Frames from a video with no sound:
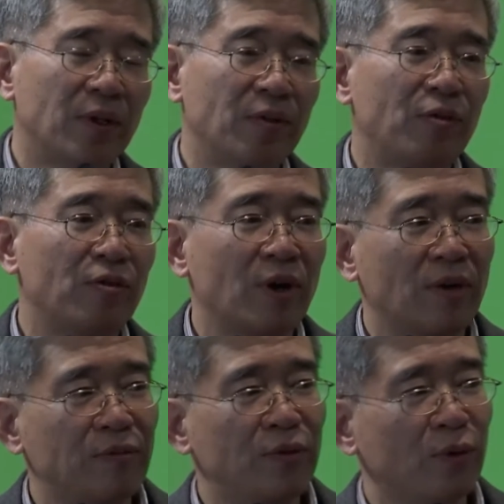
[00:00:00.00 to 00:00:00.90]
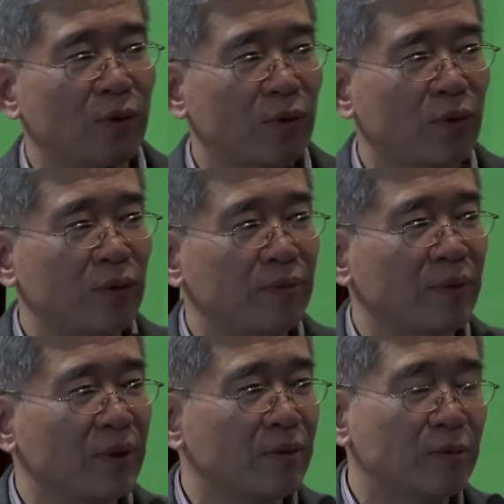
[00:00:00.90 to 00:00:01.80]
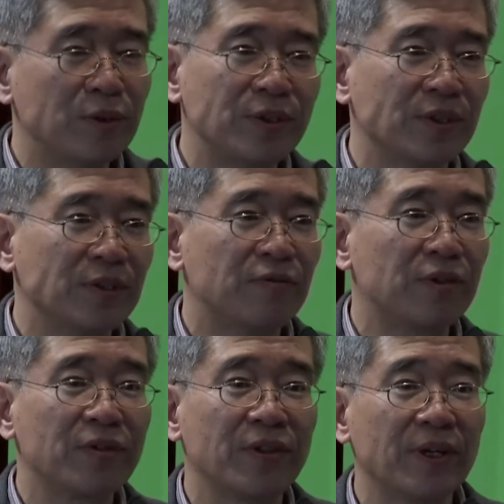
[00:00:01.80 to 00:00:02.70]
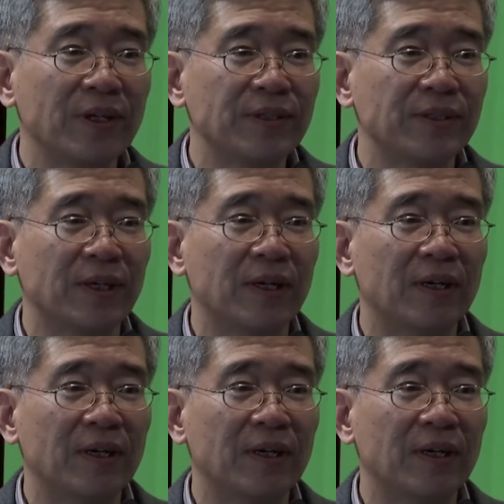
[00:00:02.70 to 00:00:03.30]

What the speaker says: theory of four reasons. First thing is